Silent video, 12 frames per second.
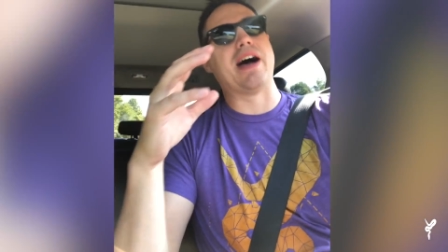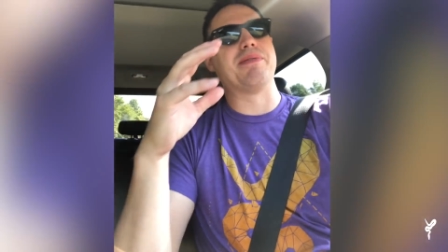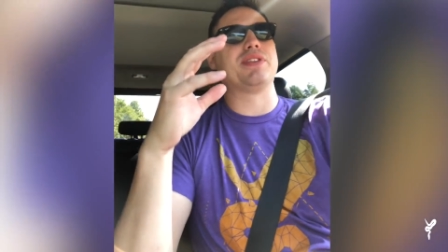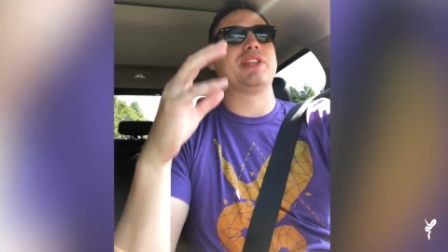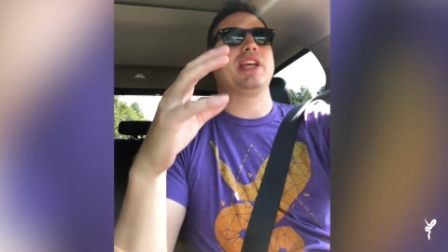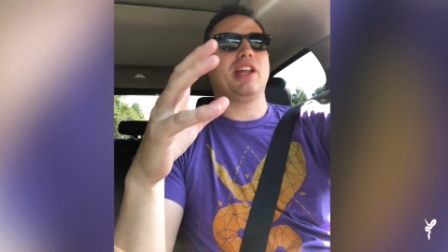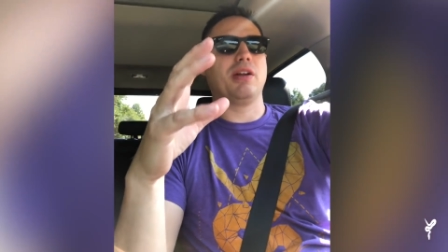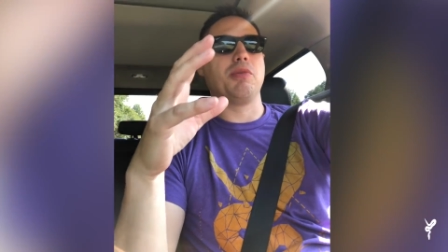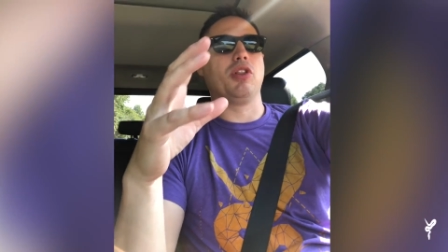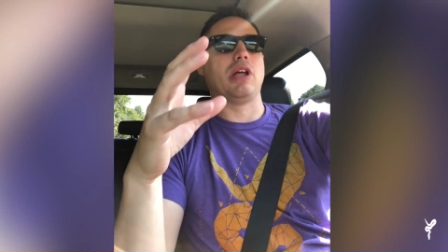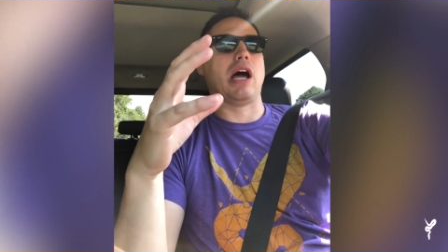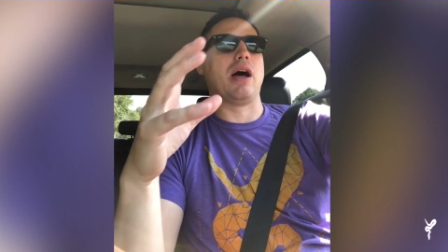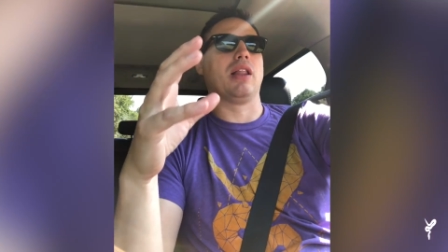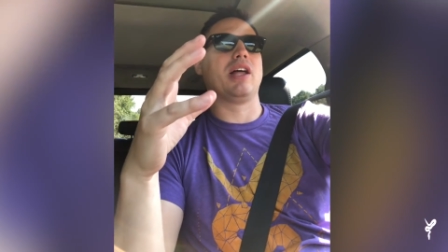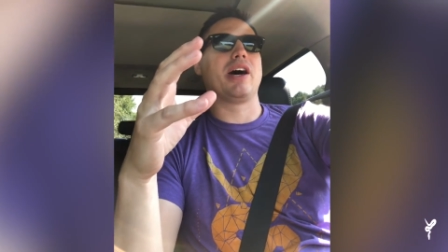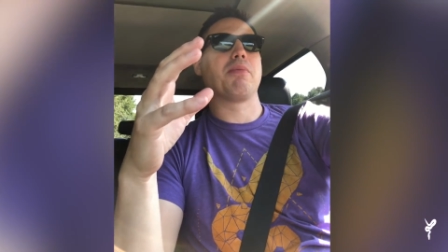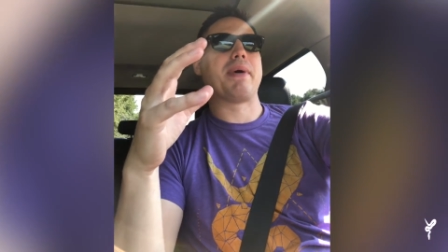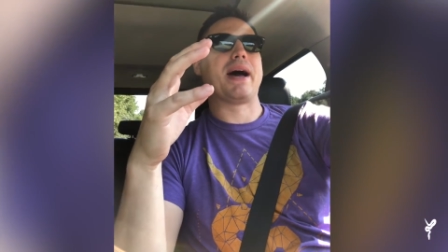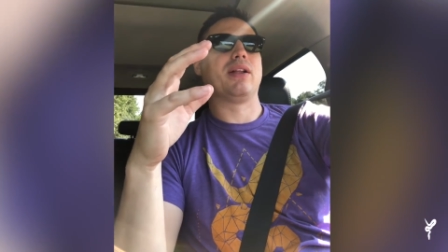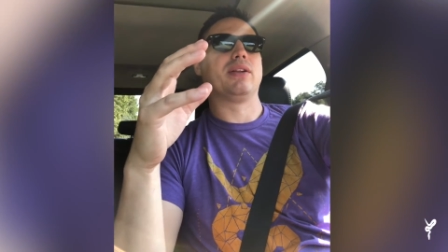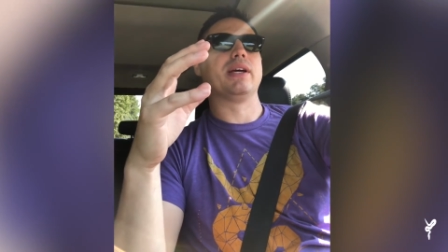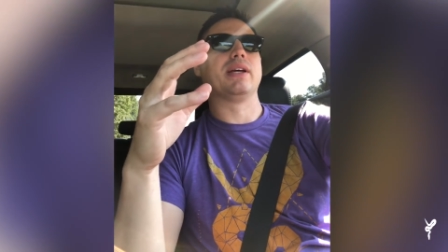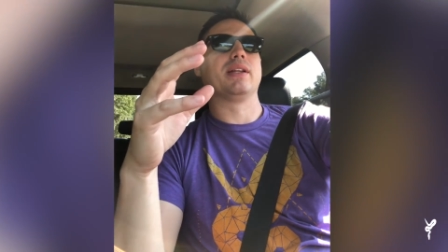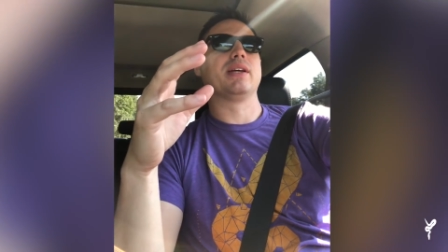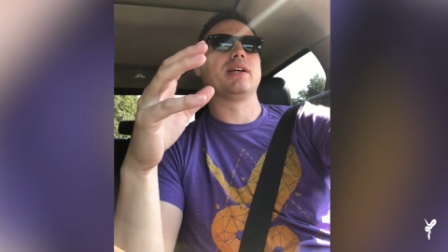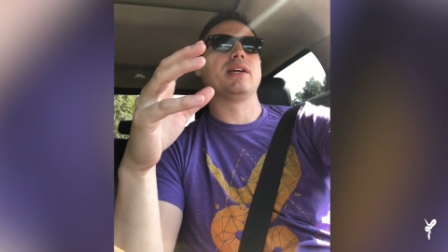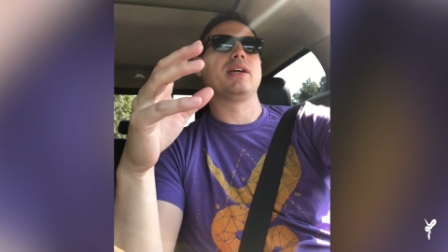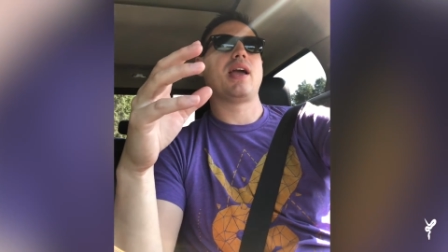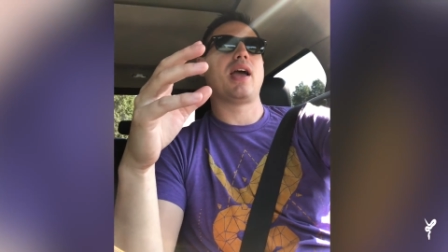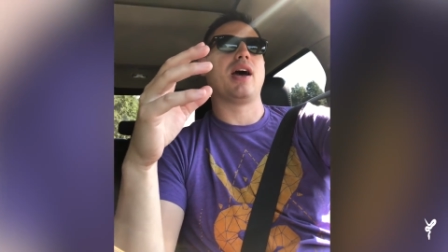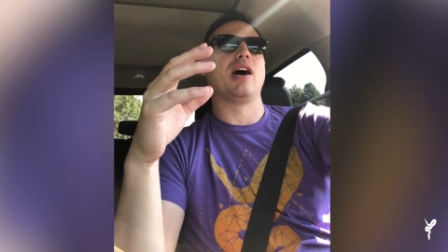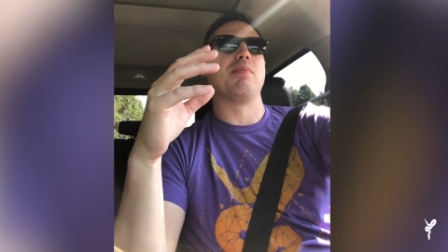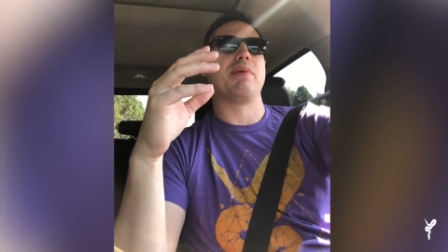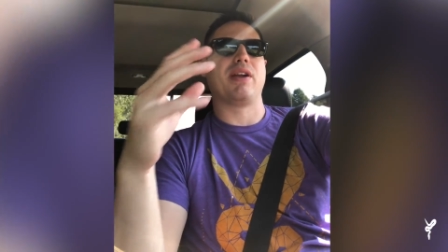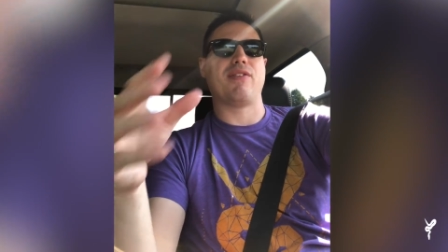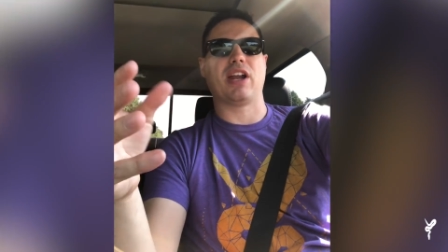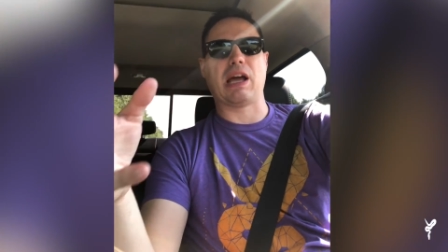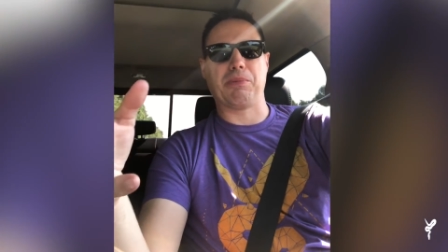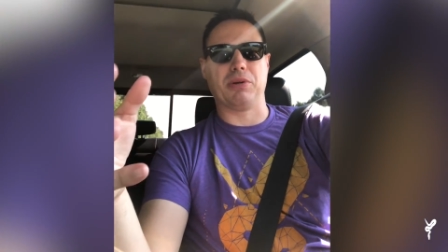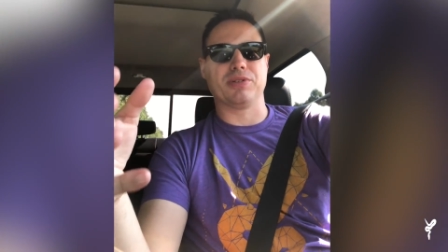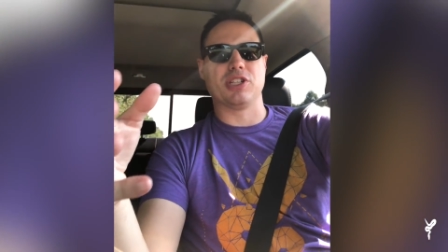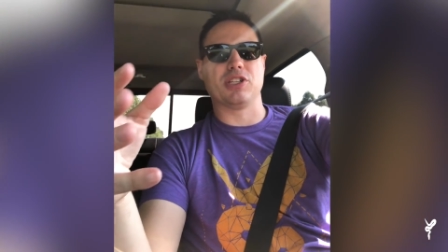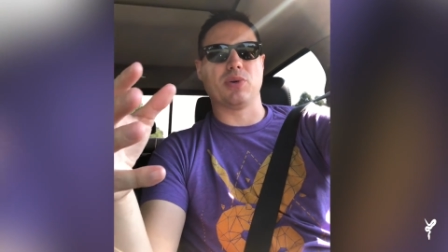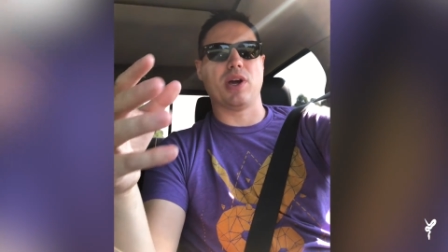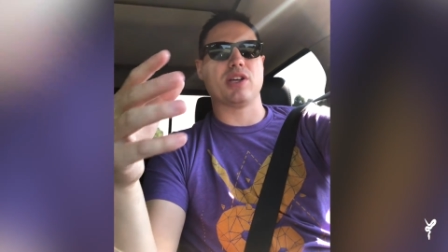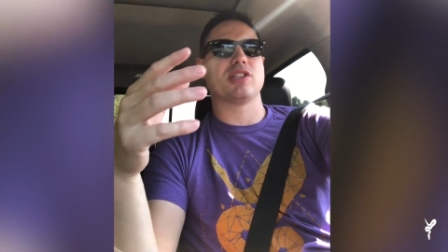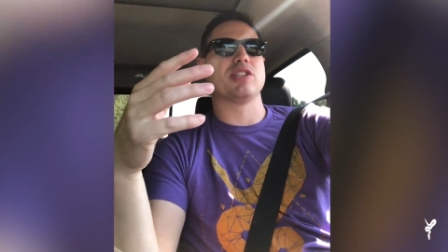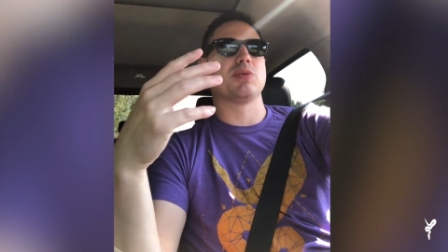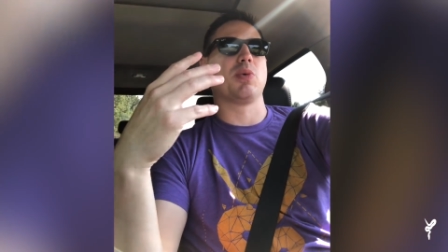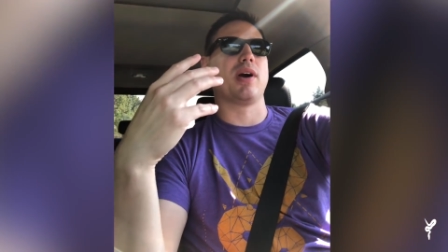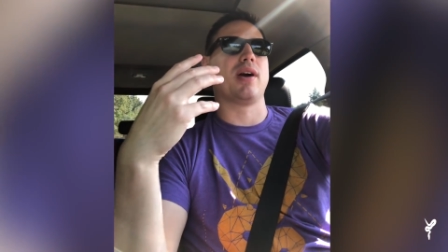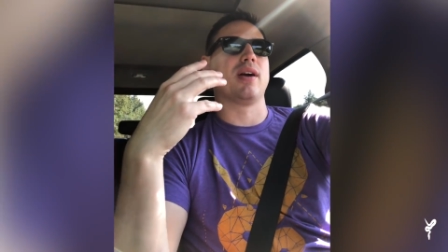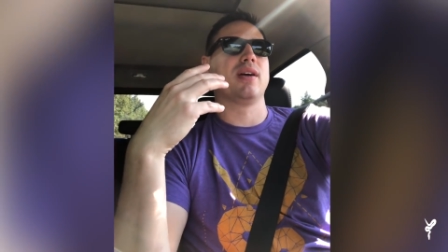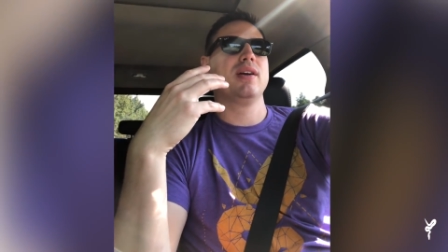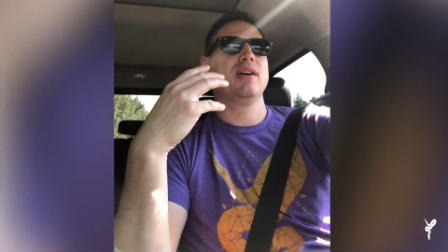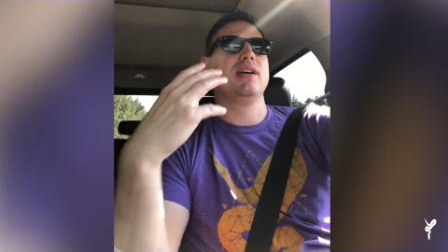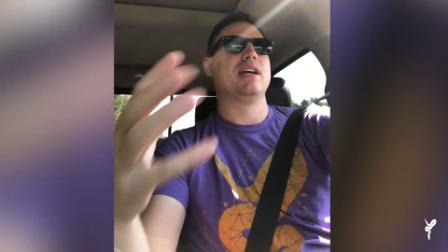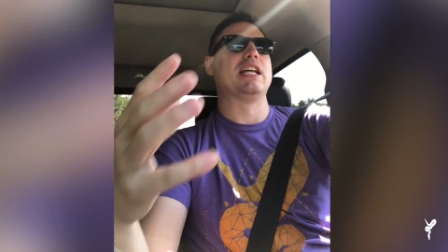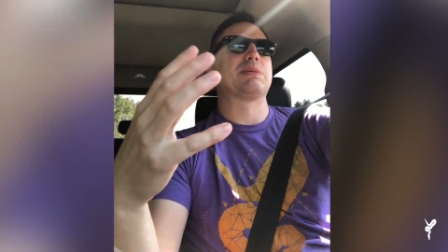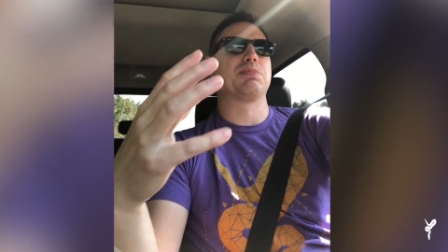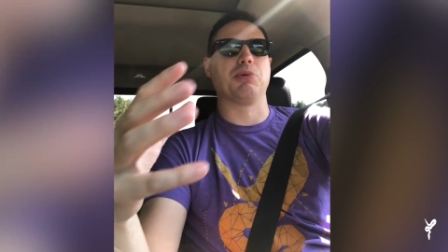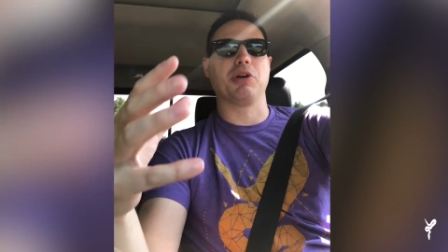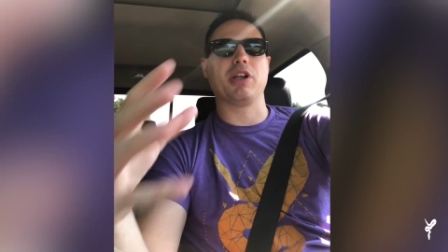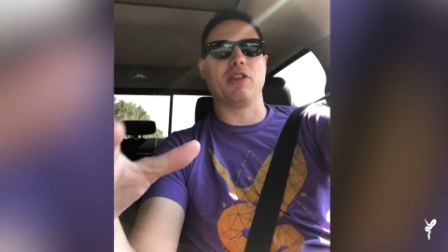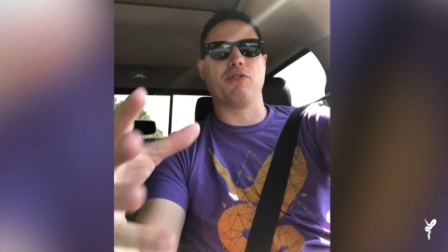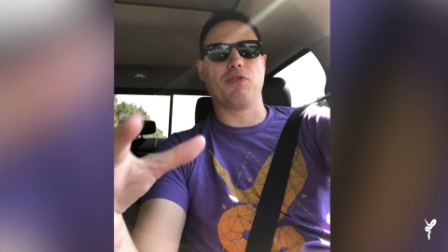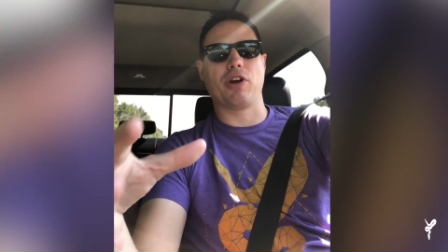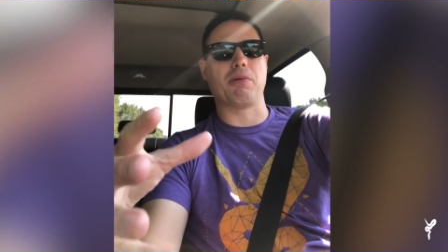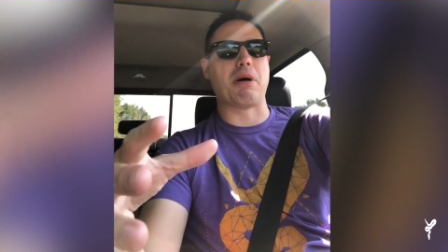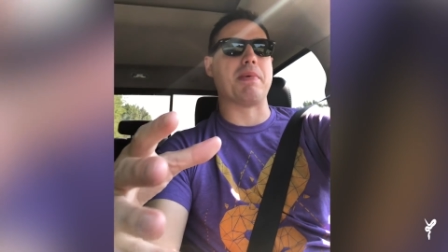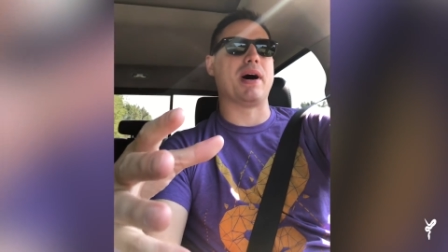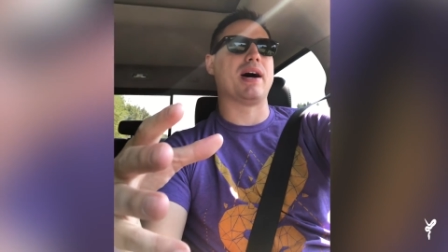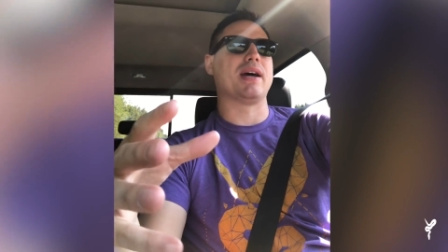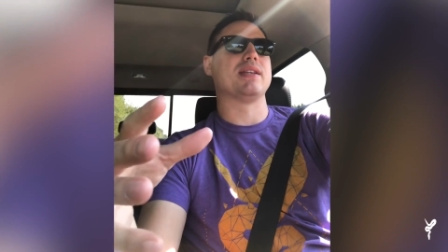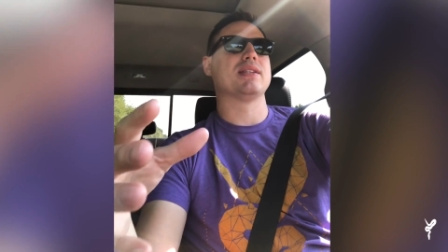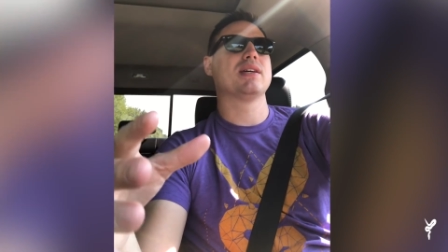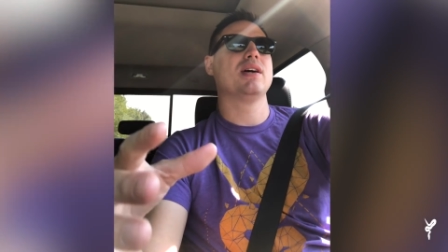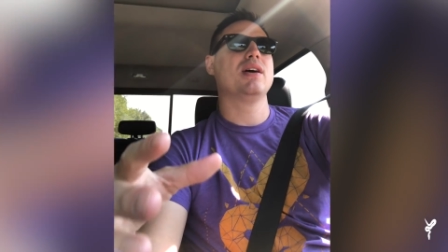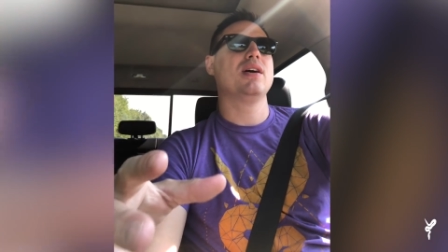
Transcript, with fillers: I've been thinking a lot about lately, and I've had a couple of situations where it's put in the front of my mind.